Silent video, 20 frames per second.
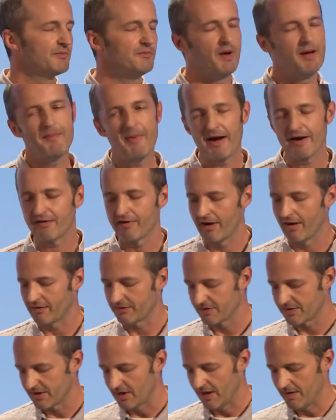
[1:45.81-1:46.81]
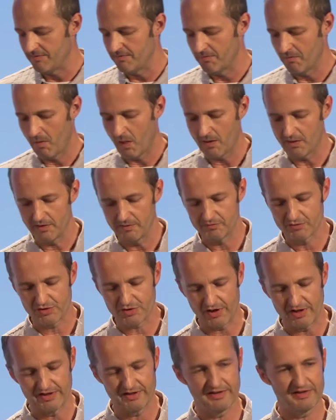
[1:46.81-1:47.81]
And my background, I'm
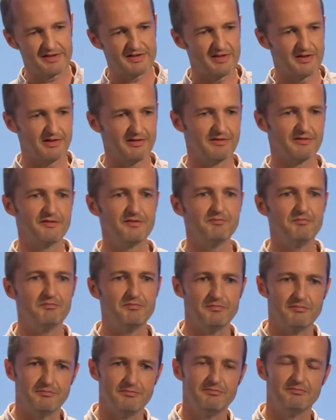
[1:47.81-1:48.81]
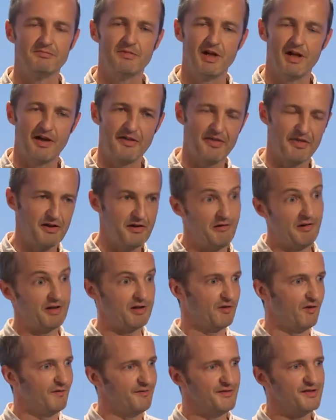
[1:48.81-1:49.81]
trained as a, a
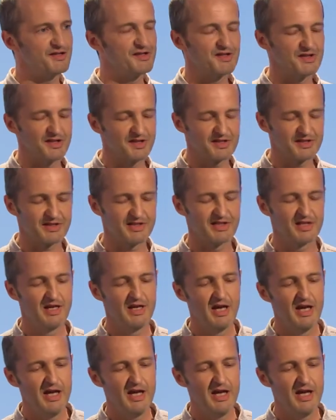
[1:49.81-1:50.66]
theoretical physicist.